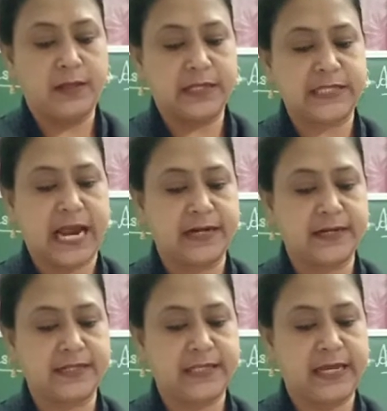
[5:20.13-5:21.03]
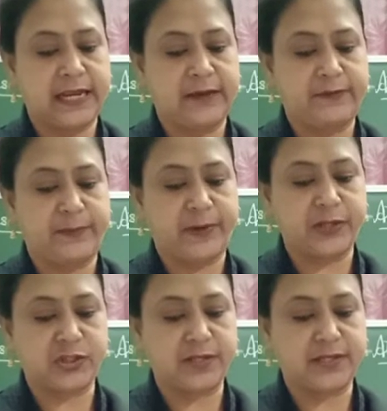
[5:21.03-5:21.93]
The standard sea level
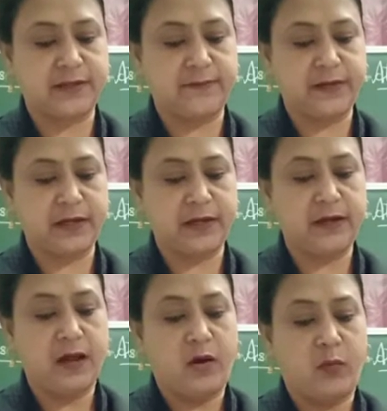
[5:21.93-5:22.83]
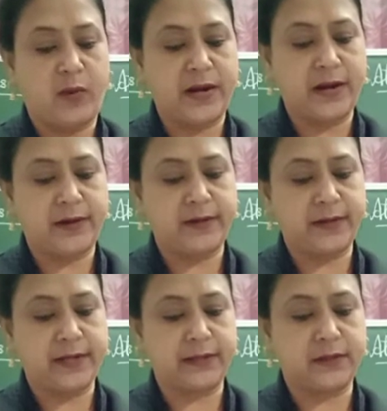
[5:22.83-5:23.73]
pressure is given in
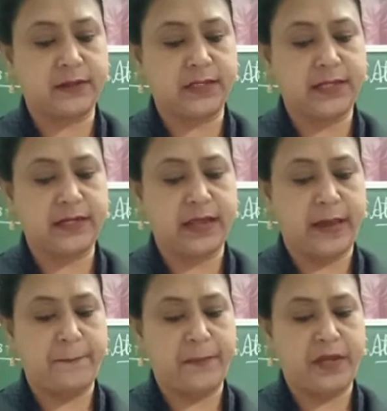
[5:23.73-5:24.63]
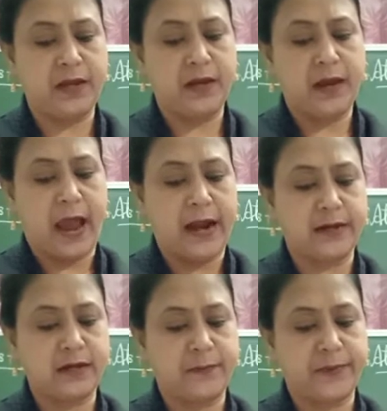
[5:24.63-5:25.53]
113 MB
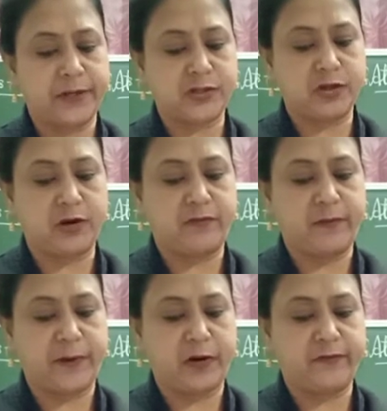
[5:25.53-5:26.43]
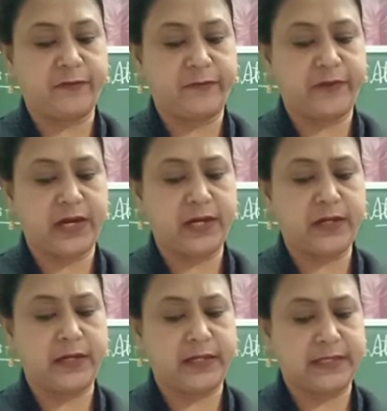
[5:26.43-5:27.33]
at a temperature of about
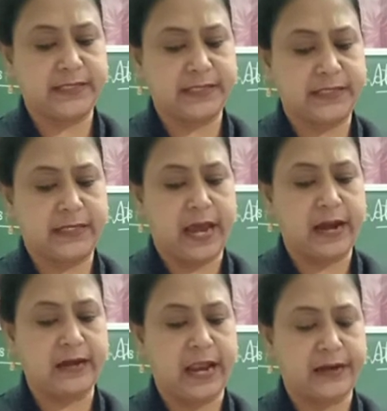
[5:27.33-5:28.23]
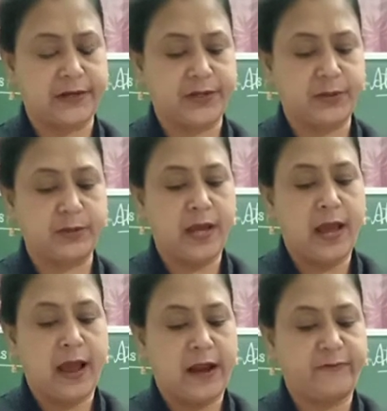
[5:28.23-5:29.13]
15 degrees C at latitude
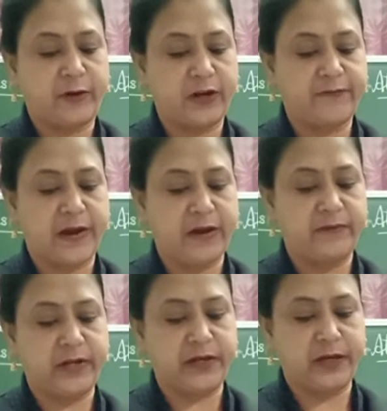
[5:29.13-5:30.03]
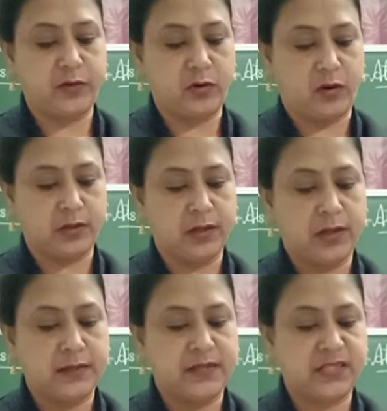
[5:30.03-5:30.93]
and 45 degree north.
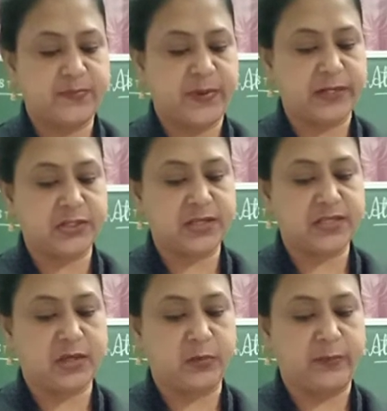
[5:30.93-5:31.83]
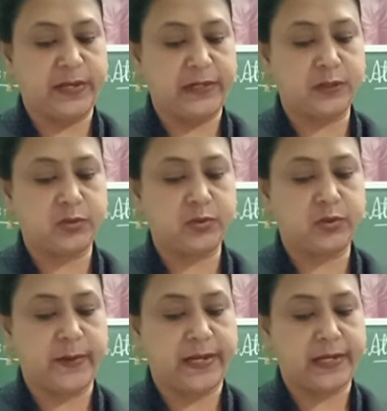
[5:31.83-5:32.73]
This pressure is equivalent to
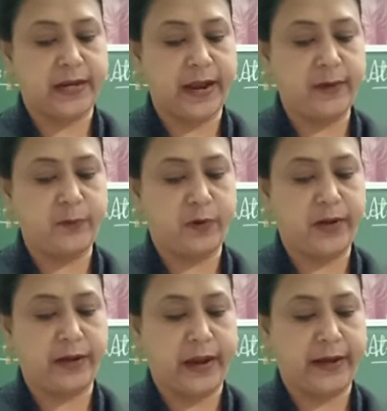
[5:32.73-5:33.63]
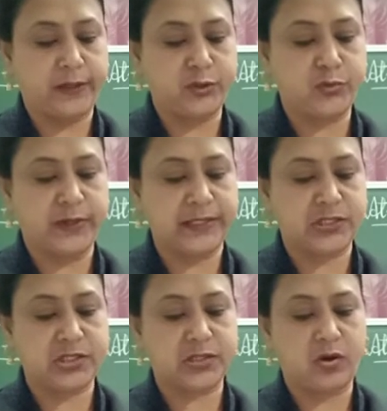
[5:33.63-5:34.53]
29.92
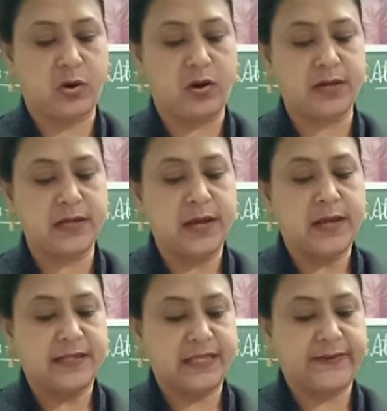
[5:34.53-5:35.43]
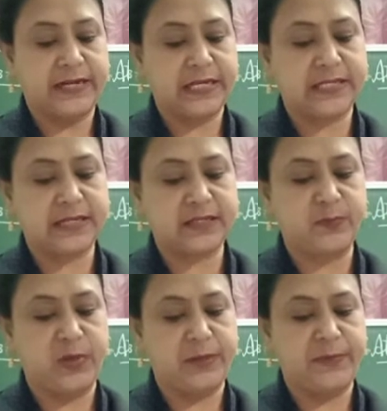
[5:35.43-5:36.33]
inches or
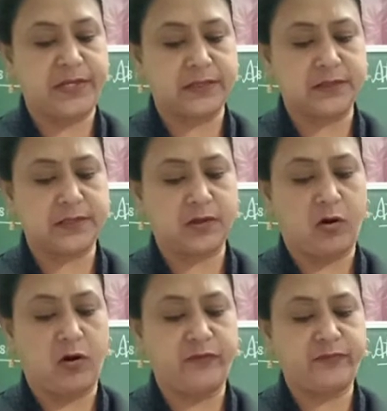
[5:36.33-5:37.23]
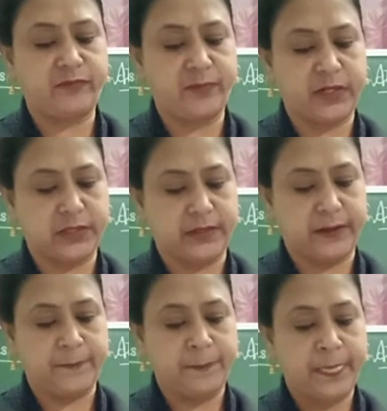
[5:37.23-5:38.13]
76 millimeters of
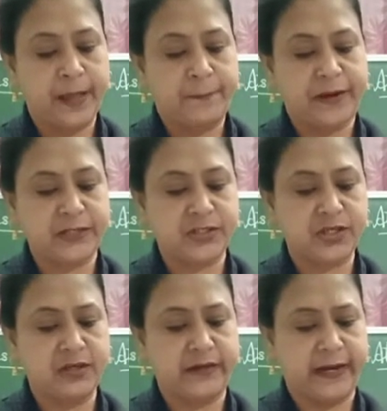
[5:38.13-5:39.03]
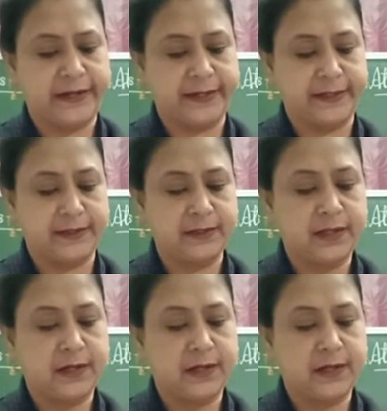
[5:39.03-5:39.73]
mercury. Pressure gradient.